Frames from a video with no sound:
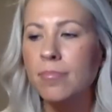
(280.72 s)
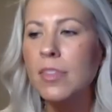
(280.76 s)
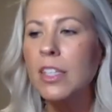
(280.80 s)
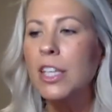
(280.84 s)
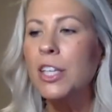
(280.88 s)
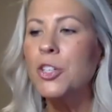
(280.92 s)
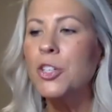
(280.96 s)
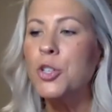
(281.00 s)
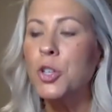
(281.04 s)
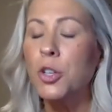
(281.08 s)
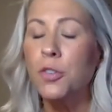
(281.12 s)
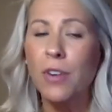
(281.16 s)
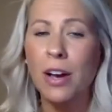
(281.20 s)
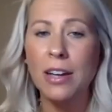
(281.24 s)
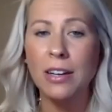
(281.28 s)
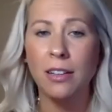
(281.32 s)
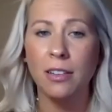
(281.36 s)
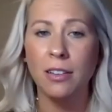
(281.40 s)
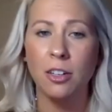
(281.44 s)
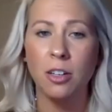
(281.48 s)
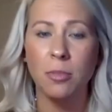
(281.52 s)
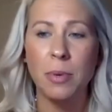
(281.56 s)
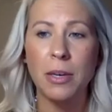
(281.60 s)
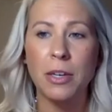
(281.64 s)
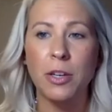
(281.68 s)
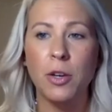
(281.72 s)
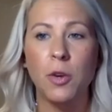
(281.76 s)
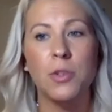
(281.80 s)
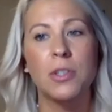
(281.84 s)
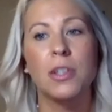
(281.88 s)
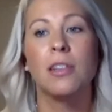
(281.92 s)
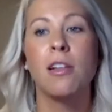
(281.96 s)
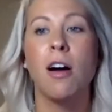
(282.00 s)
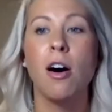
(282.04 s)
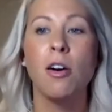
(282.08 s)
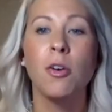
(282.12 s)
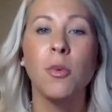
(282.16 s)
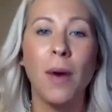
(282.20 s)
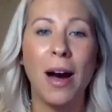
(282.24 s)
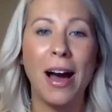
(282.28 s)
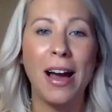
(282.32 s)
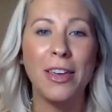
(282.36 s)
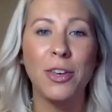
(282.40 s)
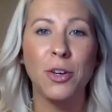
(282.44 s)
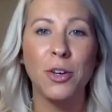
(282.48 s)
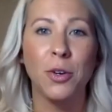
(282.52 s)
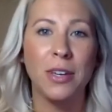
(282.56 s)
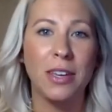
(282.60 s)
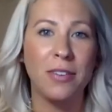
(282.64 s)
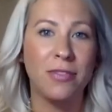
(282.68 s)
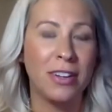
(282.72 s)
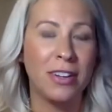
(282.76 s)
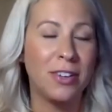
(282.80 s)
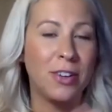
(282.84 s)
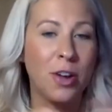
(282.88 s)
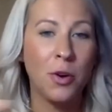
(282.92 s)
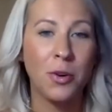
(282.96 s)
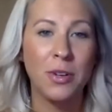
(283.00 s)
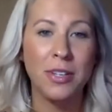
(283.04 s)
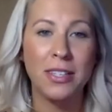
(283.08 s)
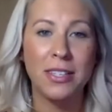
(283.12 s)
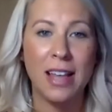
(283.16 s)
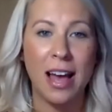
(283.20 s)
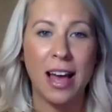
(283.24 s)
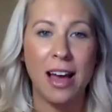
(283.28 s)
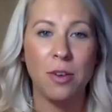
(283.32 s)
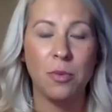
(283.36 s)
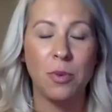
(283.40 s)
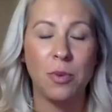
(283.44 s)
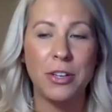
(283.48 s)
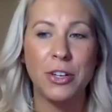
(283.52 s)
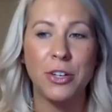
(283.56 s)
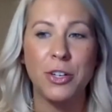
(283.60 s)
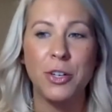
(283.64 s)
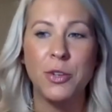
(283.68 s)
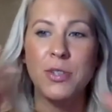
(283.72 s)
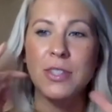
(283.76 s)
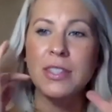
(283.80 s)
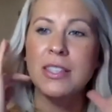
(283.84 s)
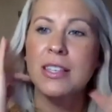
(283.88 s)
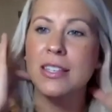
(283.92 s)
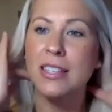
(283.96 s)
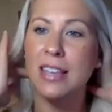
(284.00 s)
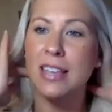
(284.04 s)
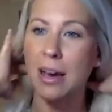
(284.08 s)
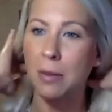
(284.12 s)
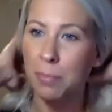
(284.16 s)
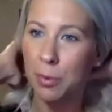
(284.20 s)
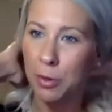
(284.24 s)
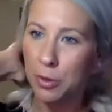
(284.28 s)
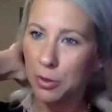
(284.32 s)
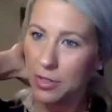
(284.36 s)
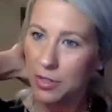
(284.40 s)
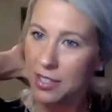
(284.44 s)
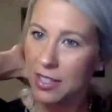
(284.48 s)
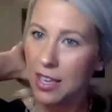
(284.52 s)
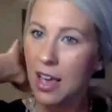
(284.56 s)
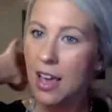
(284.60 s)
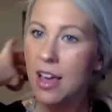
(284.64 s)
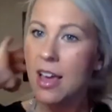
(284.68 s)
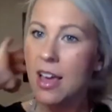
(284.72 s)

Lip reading: So you'll find a little bit goes a long way. You'll even notice that when you're using the samples.